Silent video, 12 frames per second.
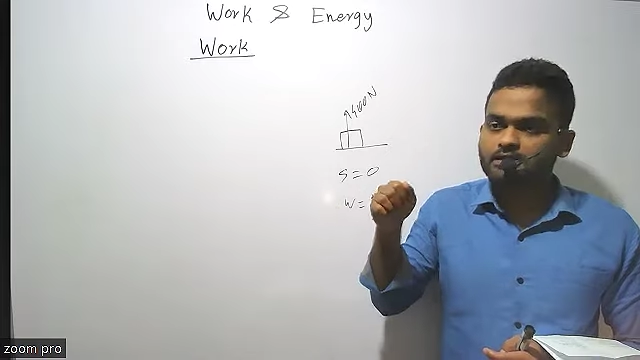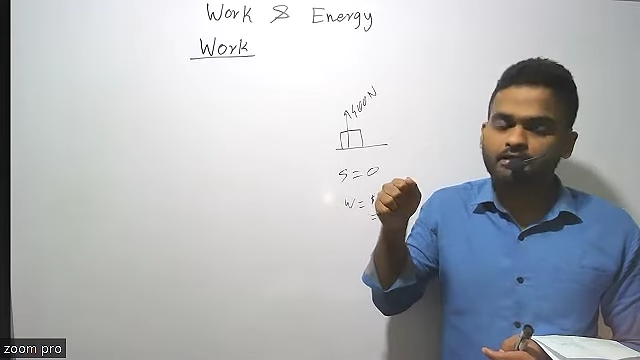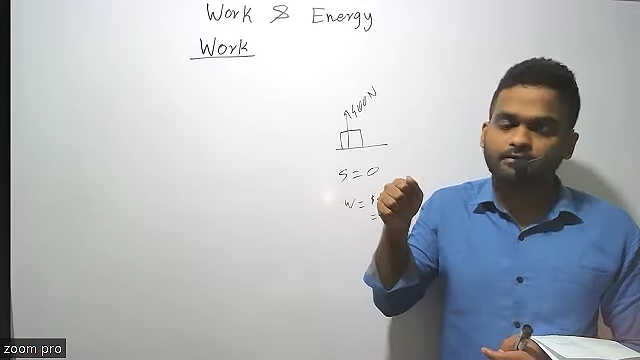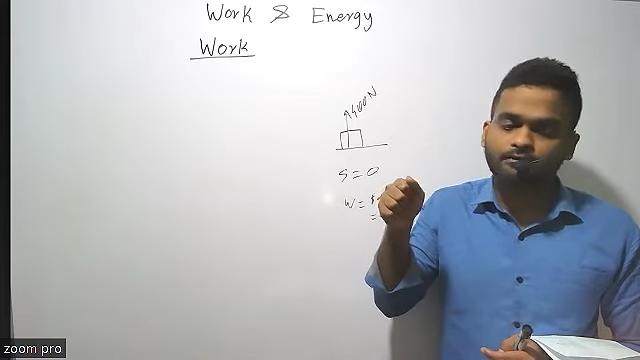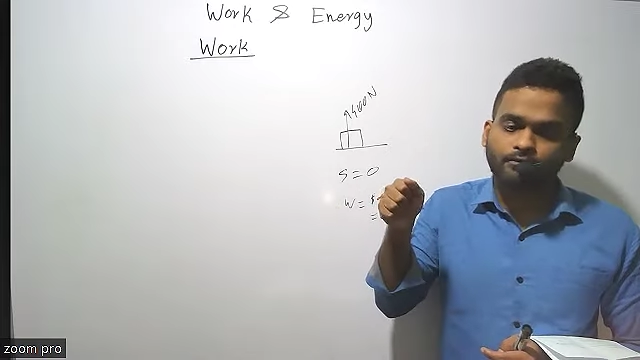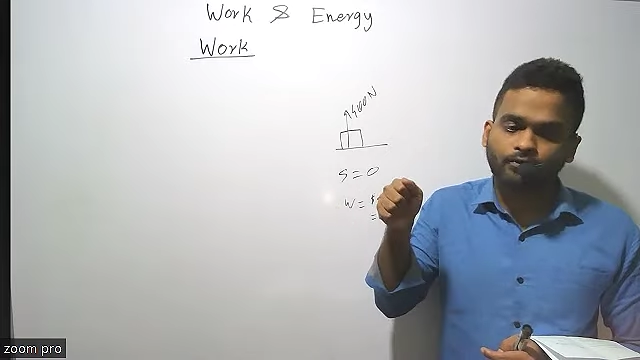
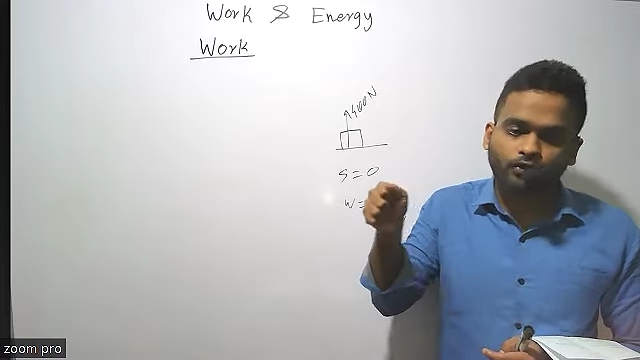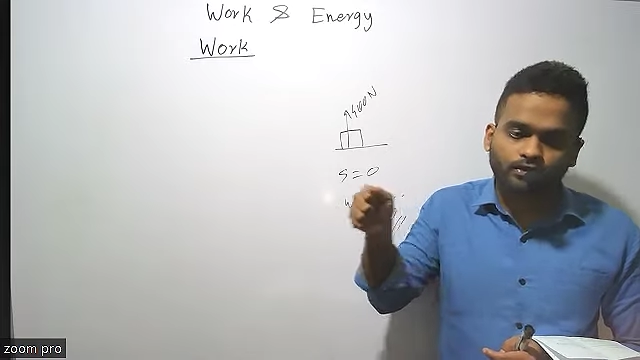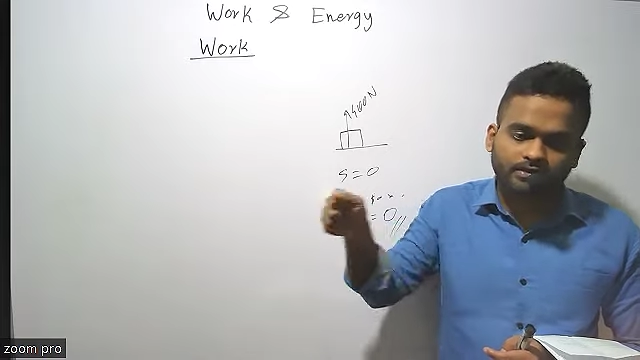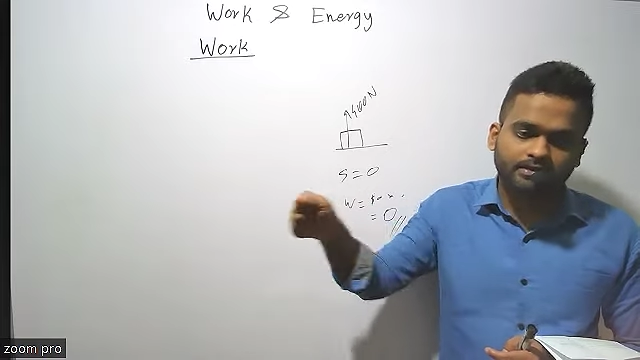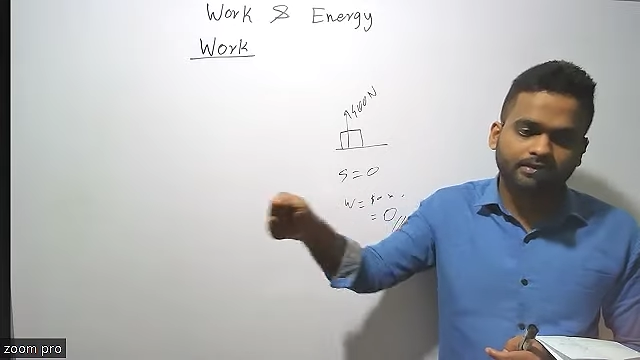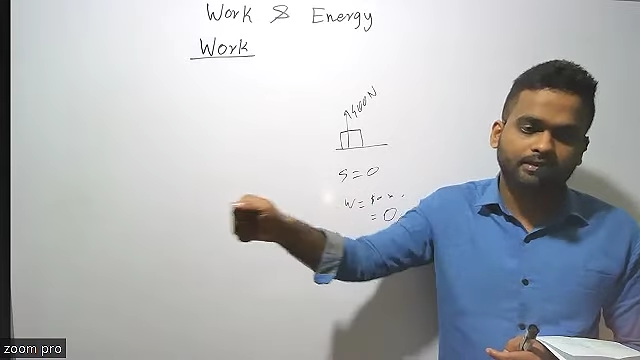the
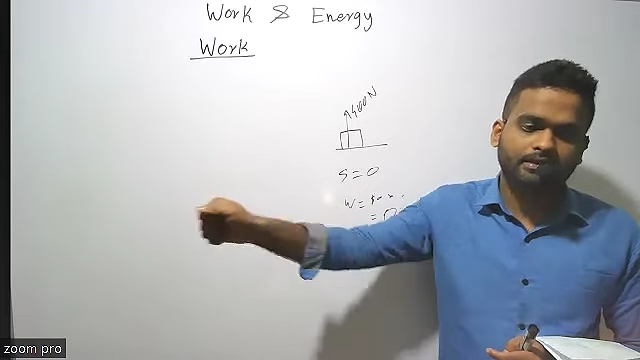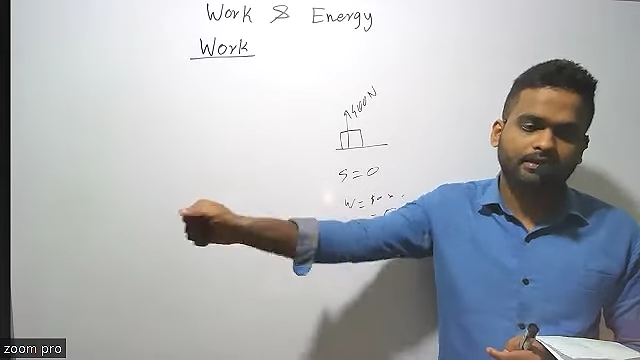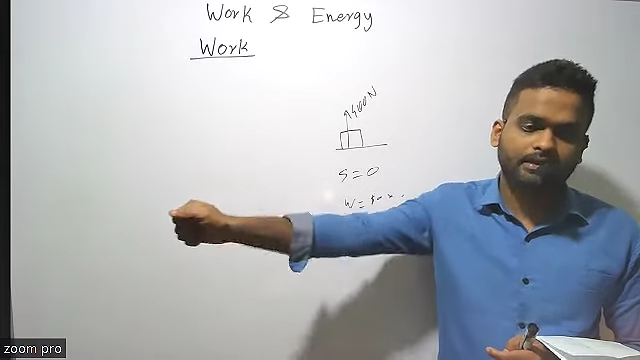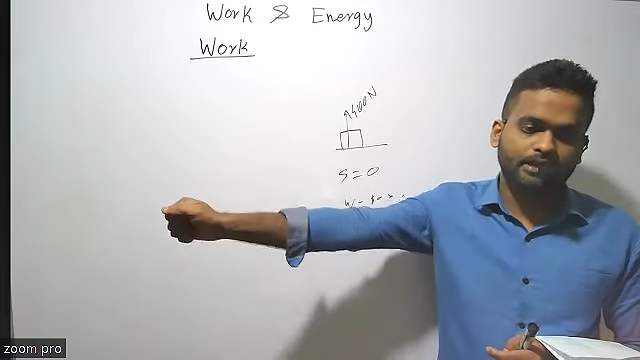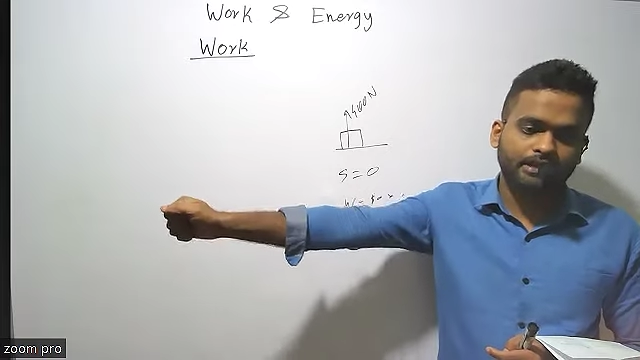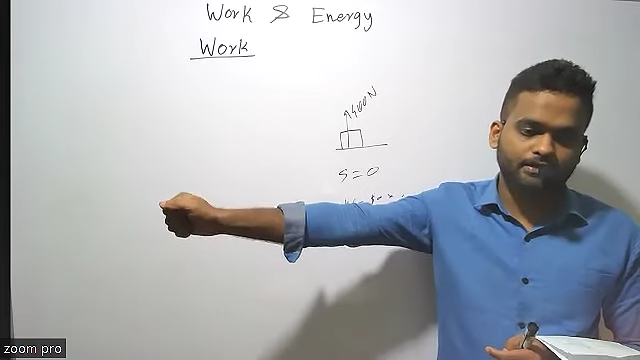force
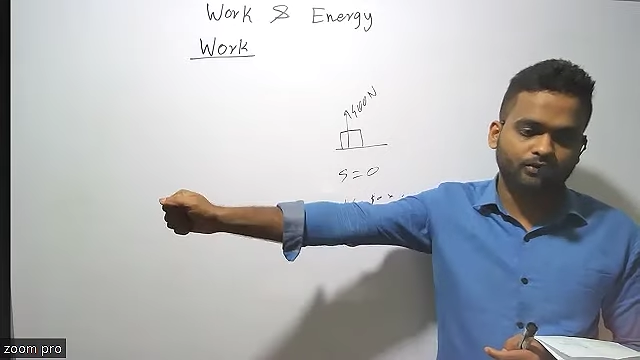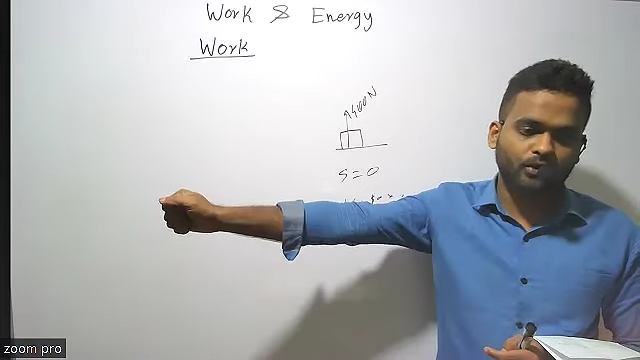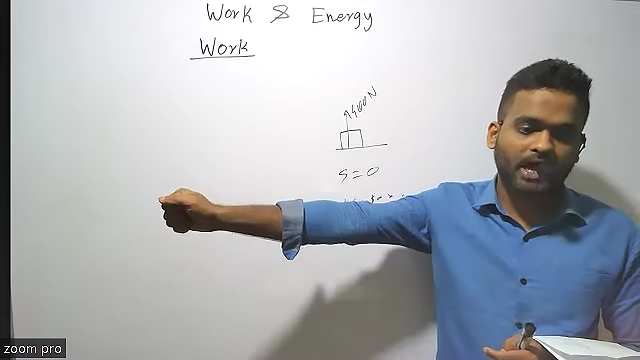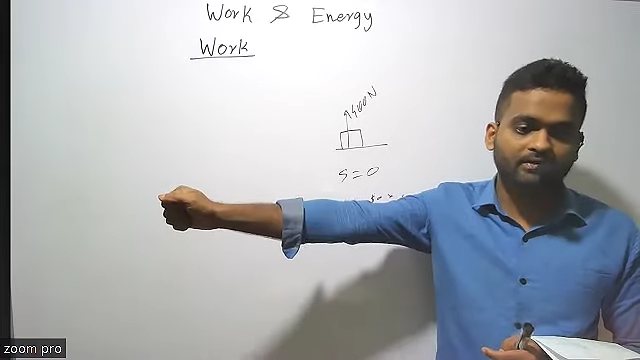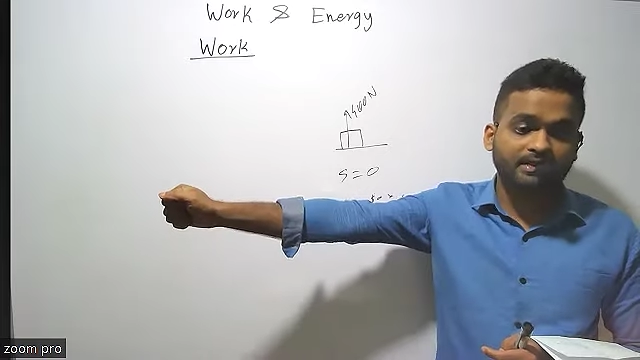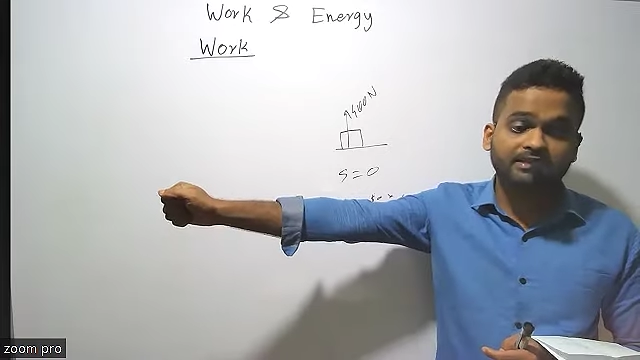needs to have a